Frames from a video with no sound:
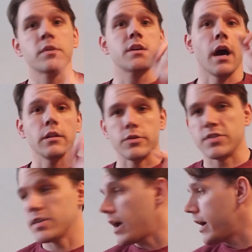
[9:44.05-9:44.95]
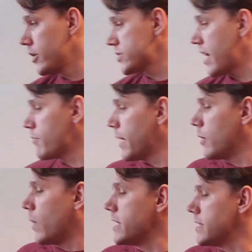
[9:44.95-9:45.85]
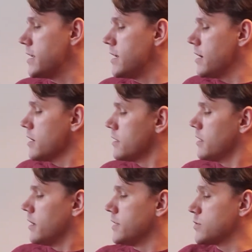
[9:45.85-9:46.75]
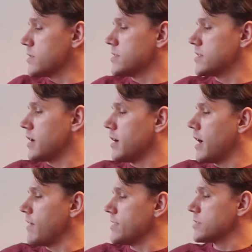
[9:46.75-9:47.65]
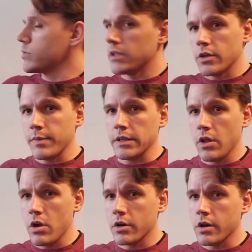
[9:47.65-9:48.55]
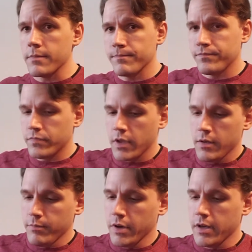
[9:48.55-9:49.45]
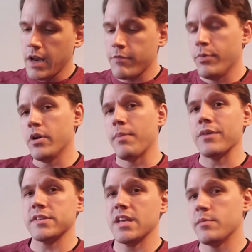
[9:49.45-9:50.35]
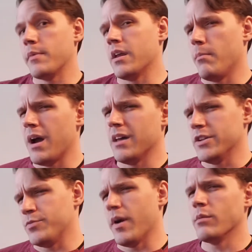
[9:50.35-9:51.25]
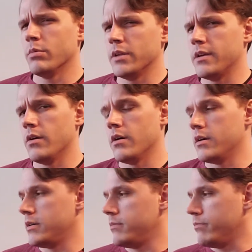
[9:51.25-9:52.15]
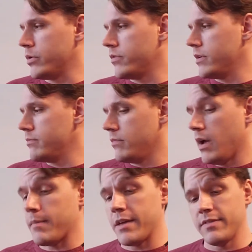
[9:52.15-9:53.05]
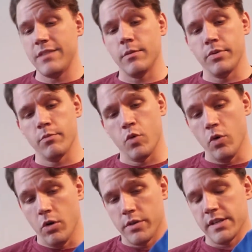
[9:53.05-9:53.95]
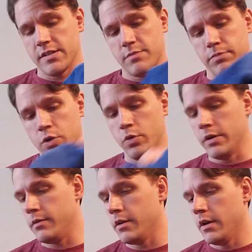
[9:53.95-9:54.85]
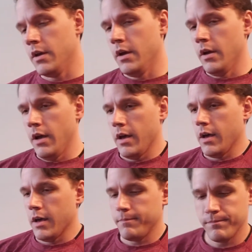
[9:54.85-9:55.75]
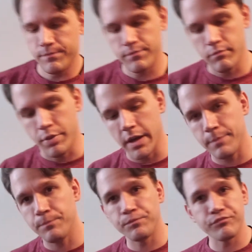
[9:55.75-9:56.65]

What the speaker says: Colors. I also have my white gi here. This was, I've had this one a little bit longer, but I put about the same amount of mileage probably on both of them. I may have even put more on this blue one. But